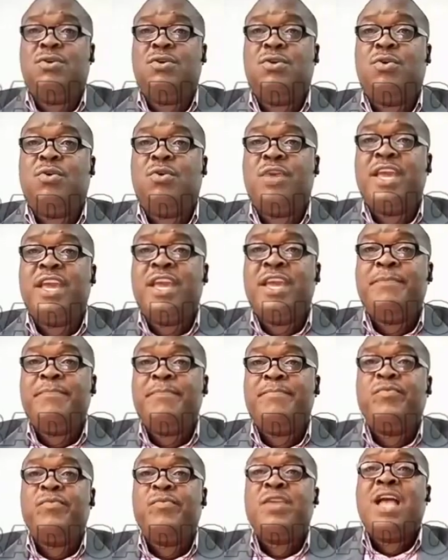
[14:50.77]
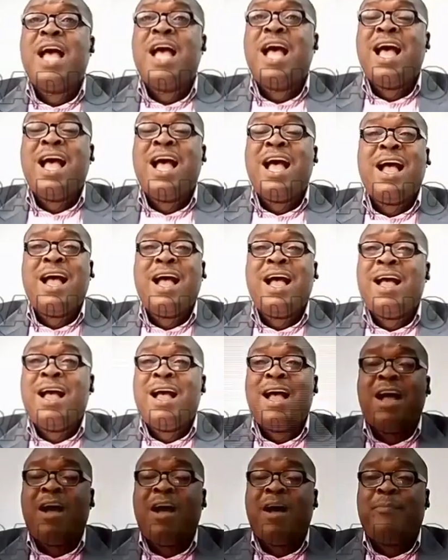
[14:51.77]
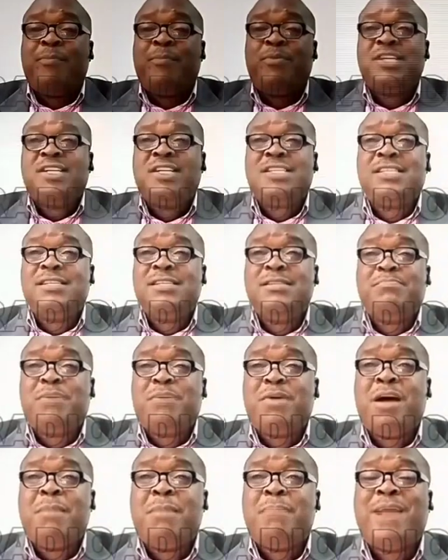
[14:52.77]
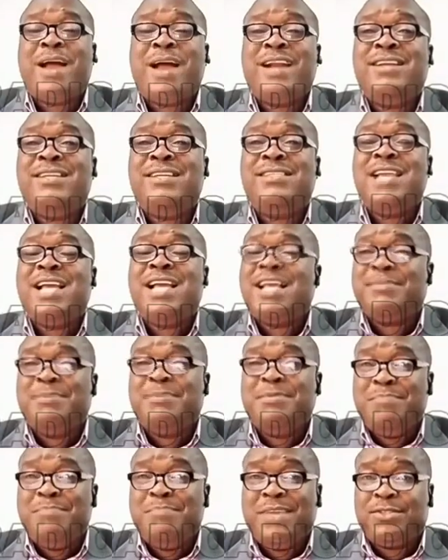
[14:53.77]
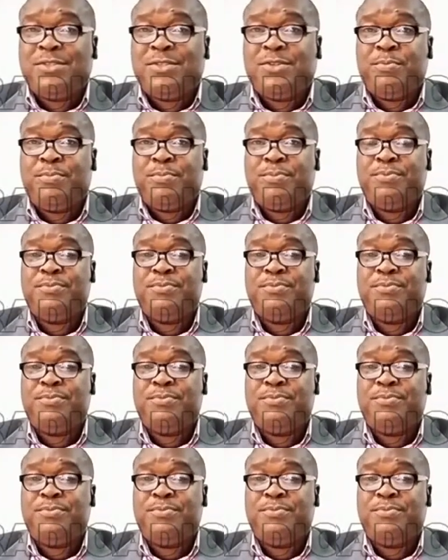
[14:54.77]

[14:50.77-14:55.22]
Okay, our purchasing power parity has been messed up.